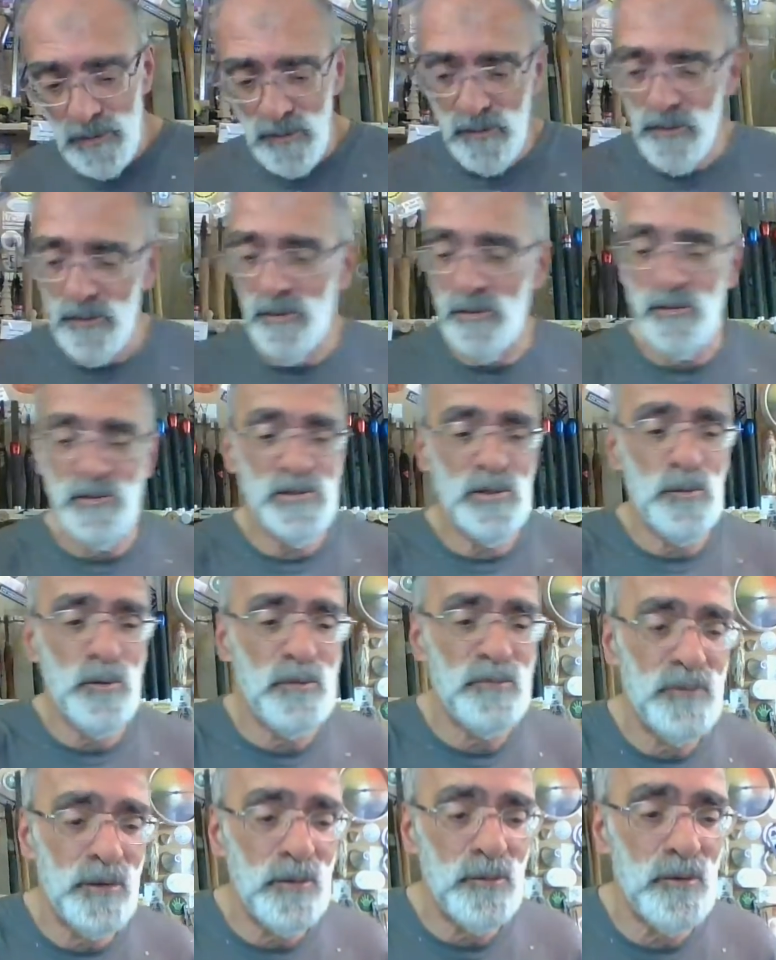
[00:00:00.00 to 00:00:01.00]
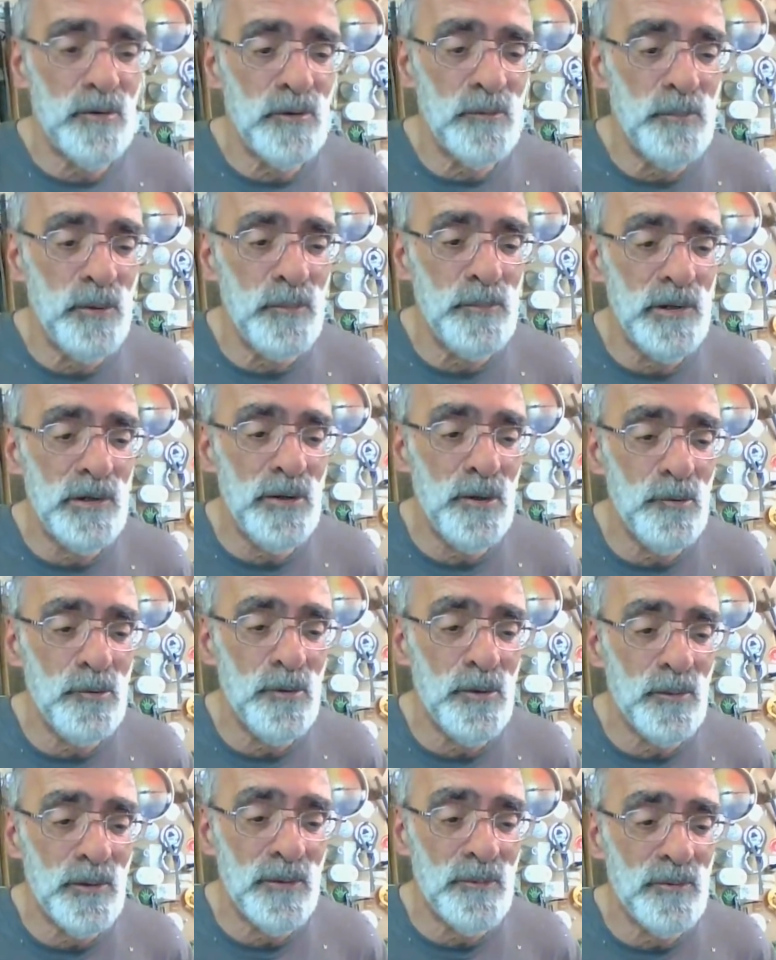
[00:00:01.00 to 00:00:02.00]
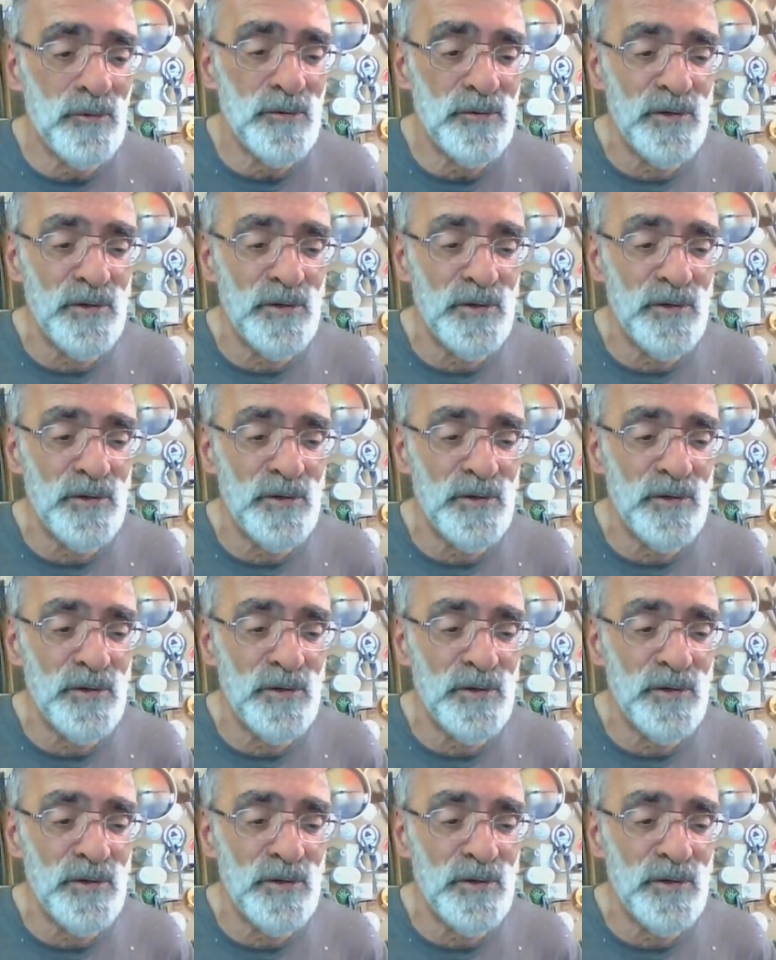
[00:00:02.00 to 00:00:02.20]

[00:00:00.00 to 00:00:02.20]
I'm going to show off now, I'm going to put my logo up Look,